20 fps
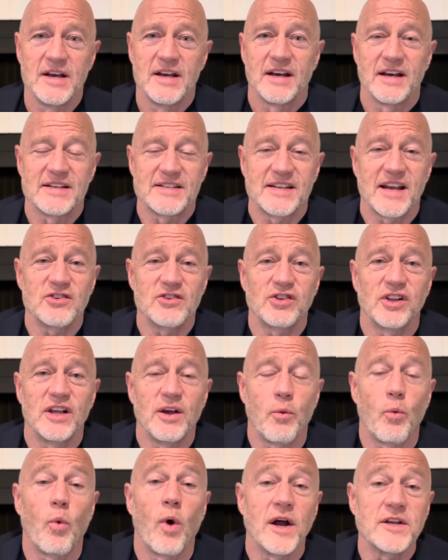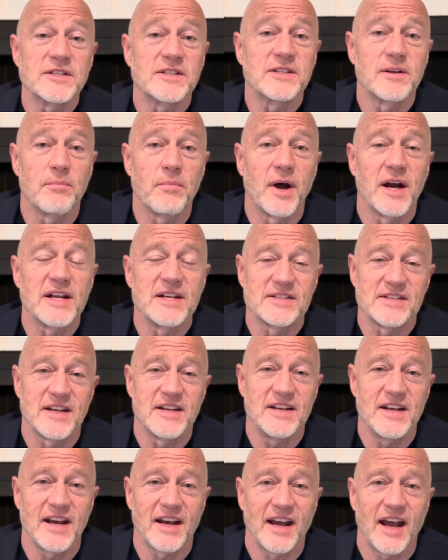essentially once the money's
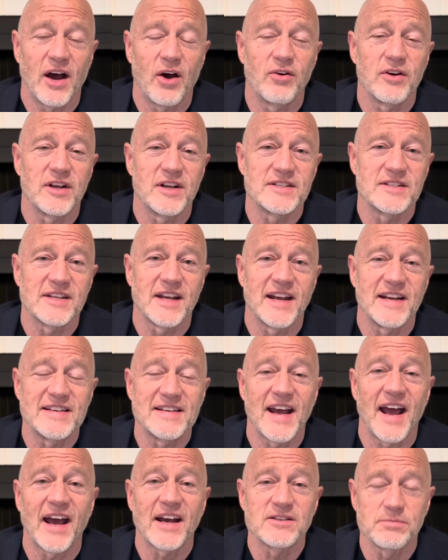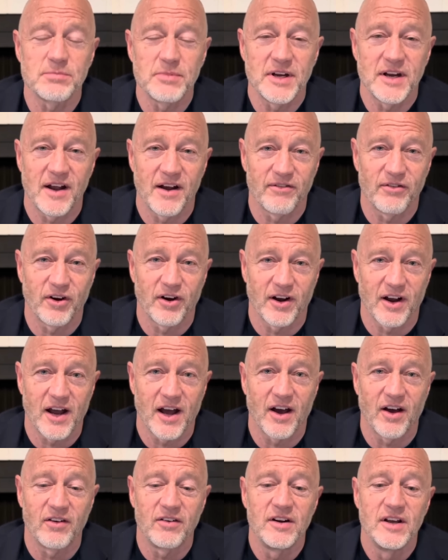in the account, it's a tax me never
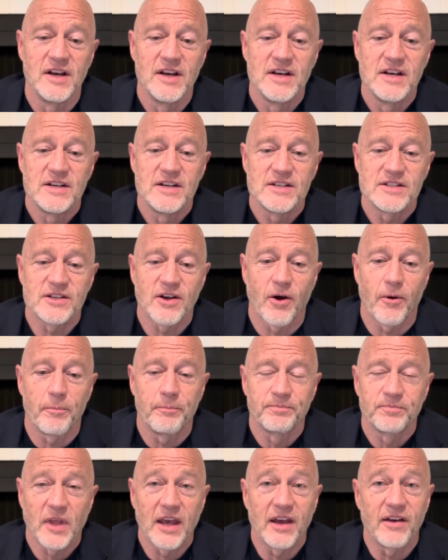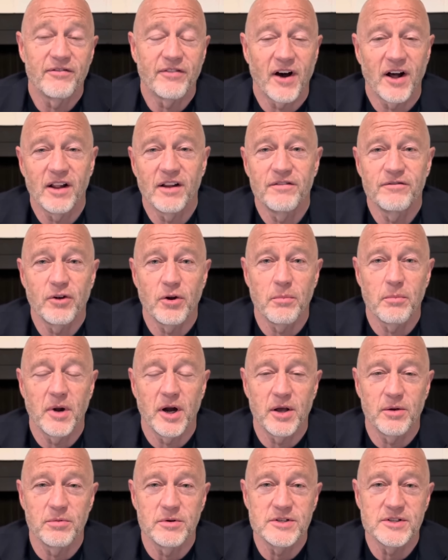account. So if all of your
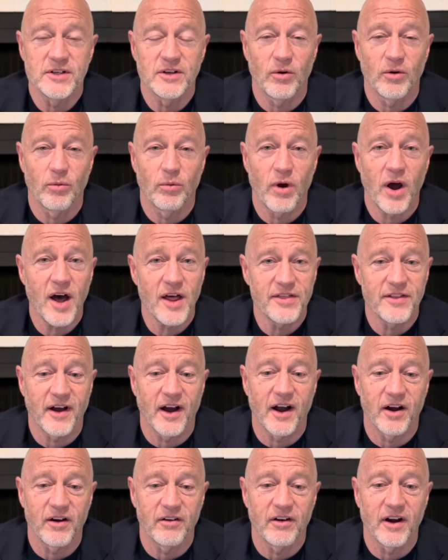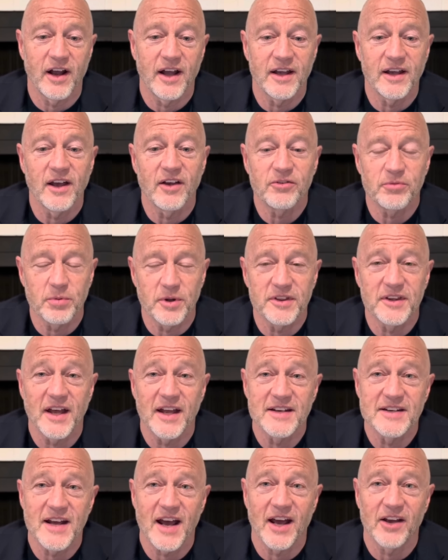money was in a Roth IRA, guess what
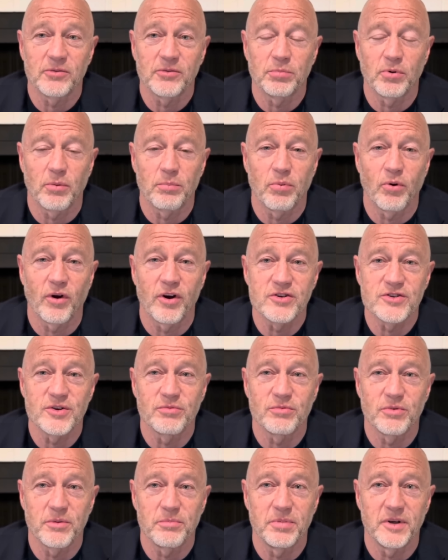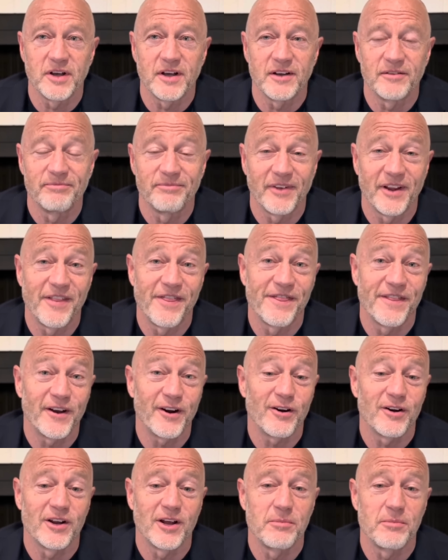that taxable portion would be? In
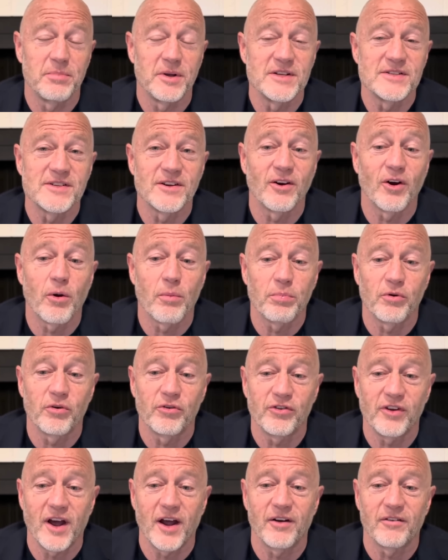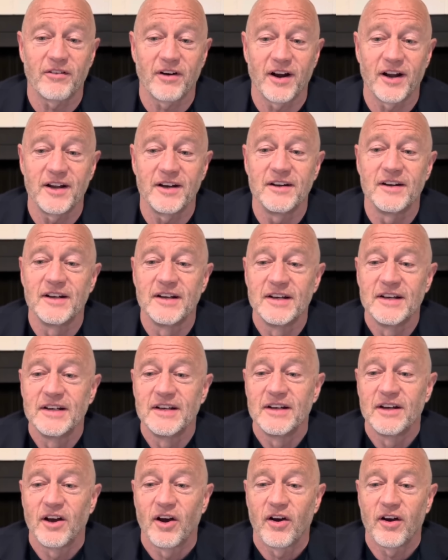theory, it'd be 0%, right?
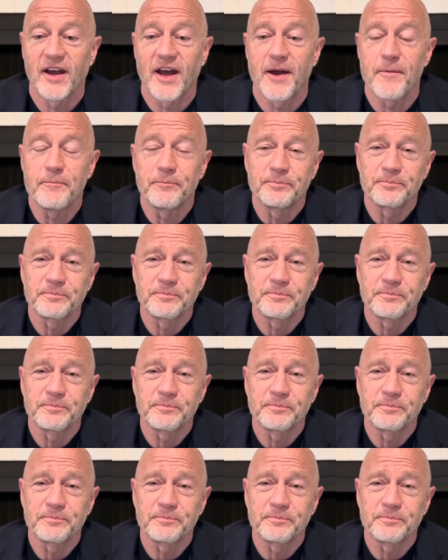Okay.